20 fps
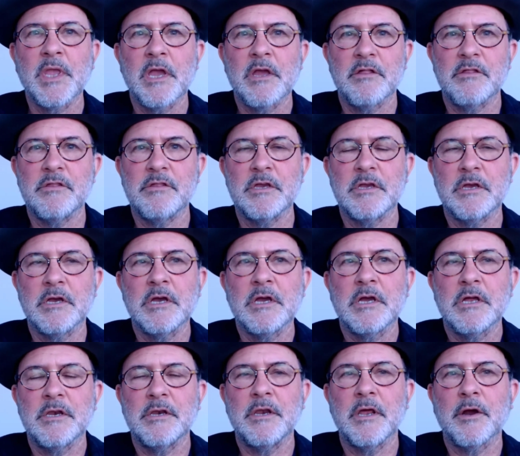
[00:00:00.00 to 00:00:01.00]
the
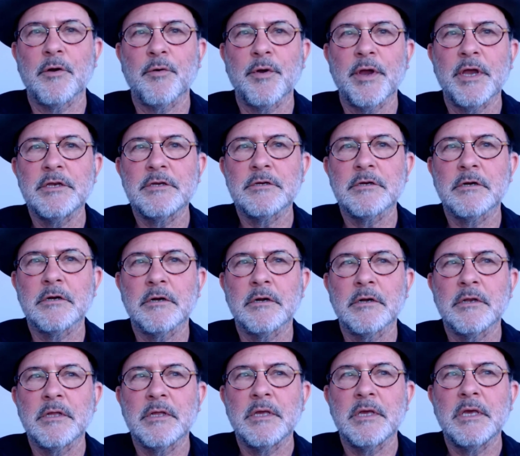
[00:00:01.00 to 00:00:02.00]
narrator
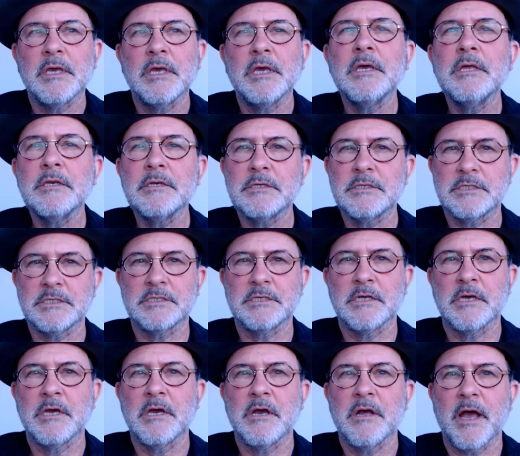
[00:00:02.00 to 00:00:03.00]
hints
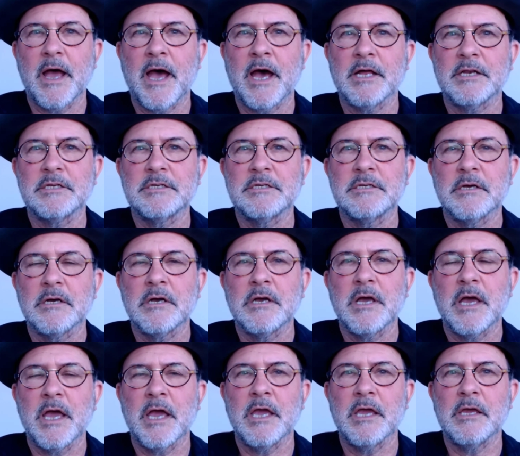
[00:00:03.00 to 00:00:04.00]
at
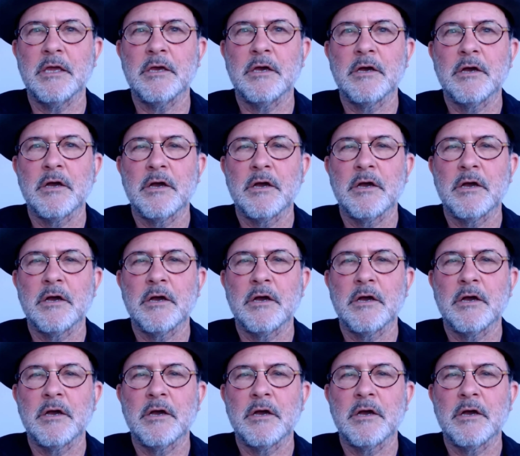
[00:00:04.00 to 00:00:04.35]
a